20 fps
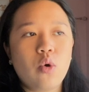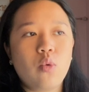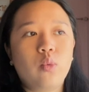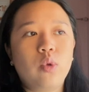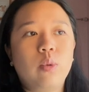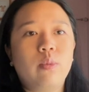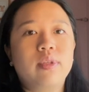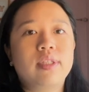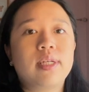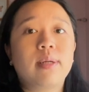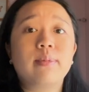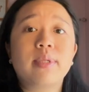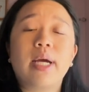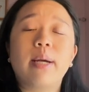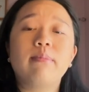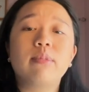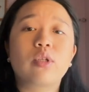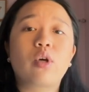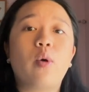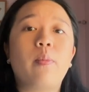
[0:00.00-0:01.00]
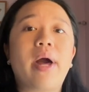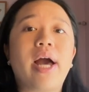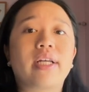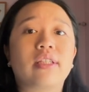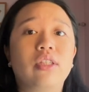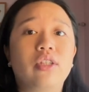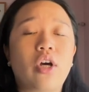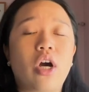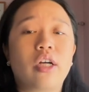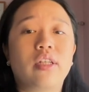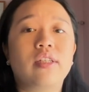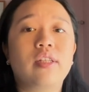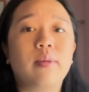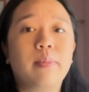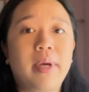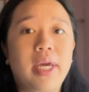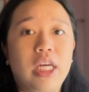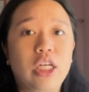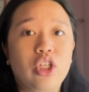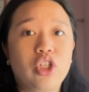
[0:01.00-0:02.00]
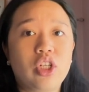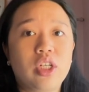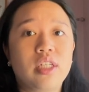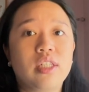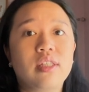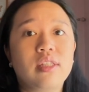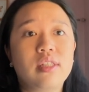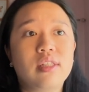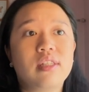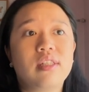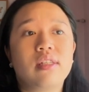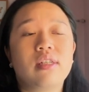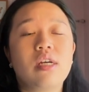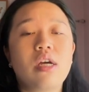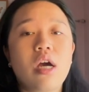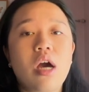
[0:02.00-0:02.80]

We would sometimes go back to talk to the patients